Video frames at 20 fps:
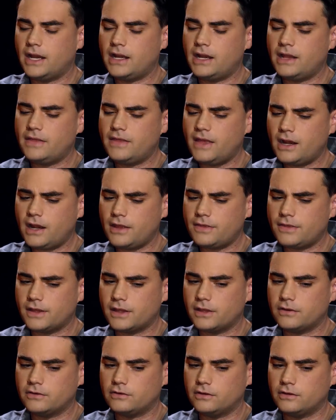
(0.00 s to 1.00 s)
and that, I
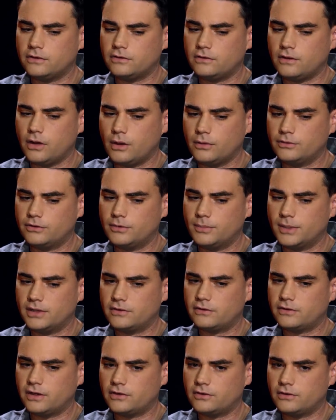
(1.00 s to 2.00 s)
think, is, is always the big
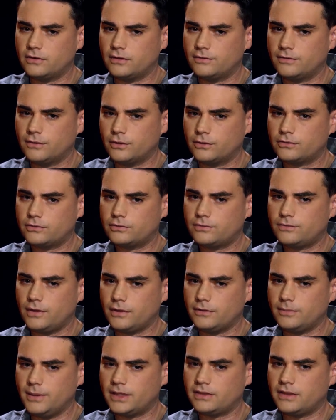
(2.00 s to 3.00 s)
distinction that folks
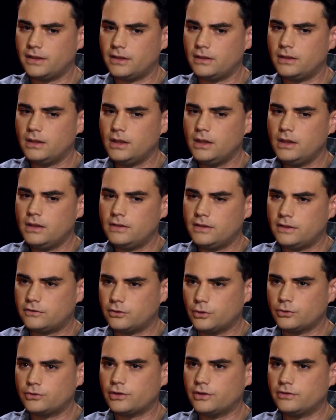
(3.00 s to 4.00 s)
fail to make, that, that
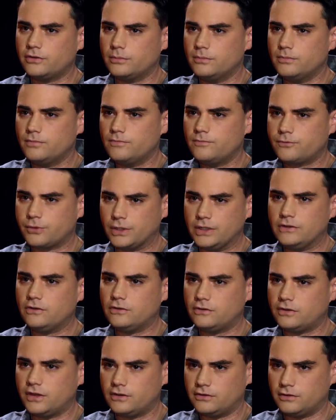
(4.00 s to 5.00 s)
socialism
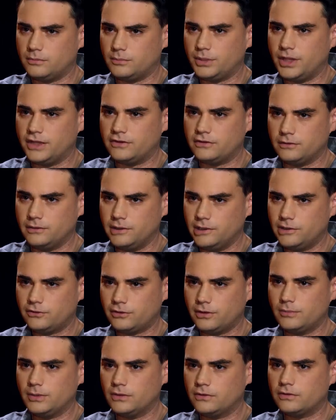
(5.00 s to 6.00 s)
freezes things in place and
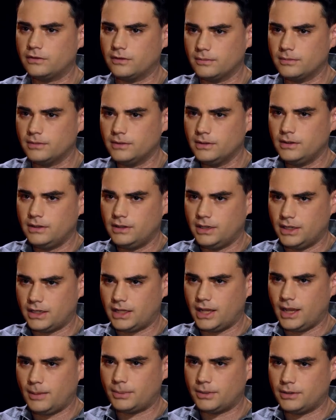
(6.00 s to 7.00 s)
redistributes them,
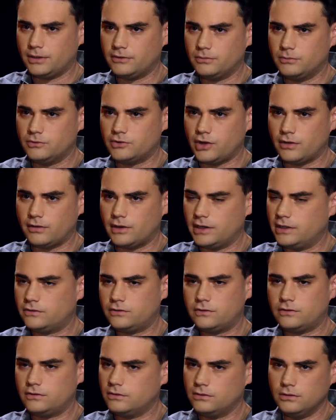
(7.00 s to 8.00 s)
and capitalism
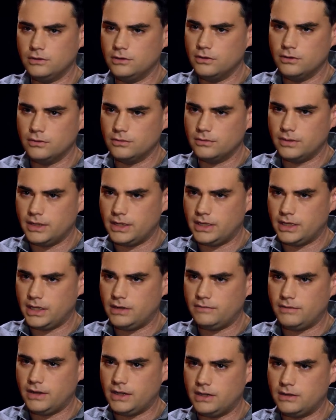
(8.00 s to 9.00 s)
generates new and
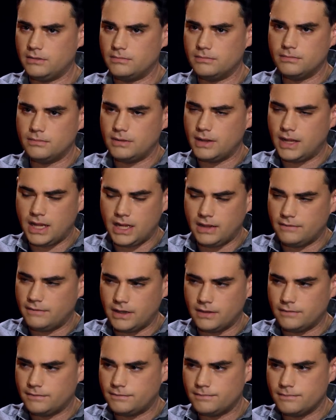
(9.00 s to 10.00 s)
innovative,
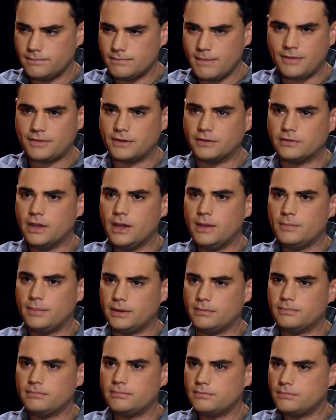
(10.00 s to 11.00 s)
innovative methods.
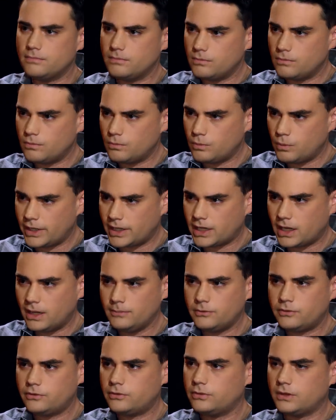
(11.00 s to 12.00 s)
But when it
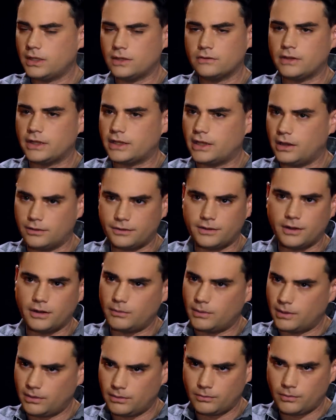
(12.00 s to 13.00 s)
comes to things like
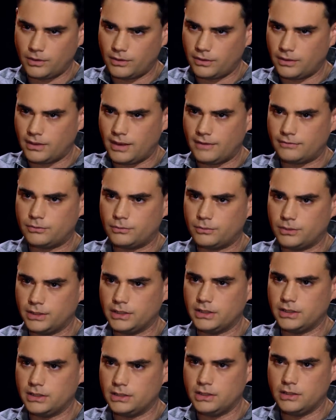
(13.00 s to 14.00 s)
healthcare, where, where the left
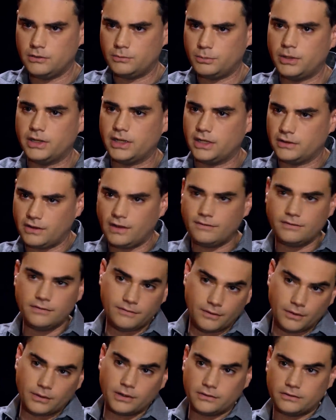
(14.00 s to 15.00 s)
really is putting its heavy
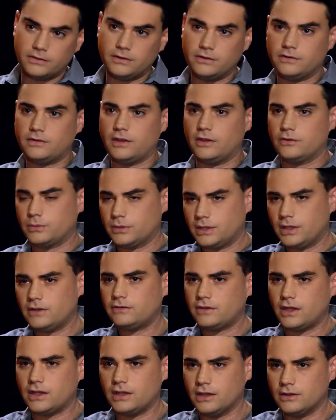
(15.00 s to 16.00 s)
focus these days, what they
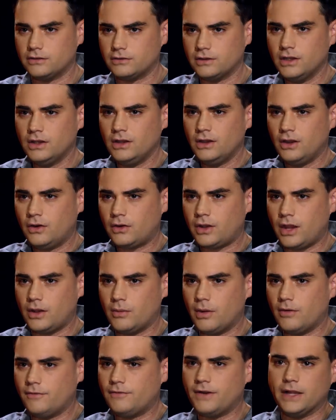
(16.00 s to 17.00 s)
say is, okay,
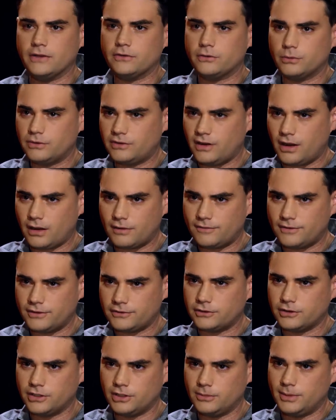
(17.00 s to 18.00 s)
well, fine. So we
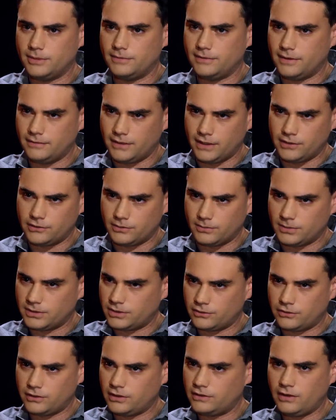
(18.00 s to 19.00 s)
sacrifice a little bit of innovation, but
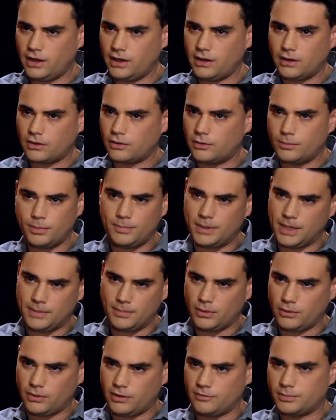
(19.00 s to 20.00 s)
there's an entire group of
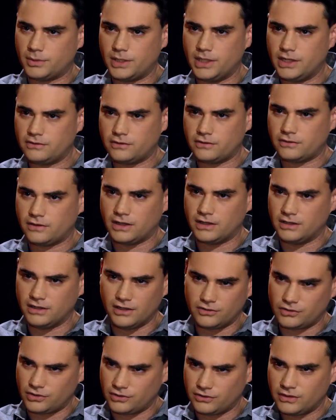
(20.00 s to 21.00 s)
people who have pre-existing
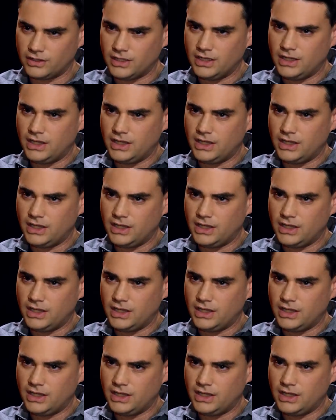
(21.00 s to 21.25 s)
conditions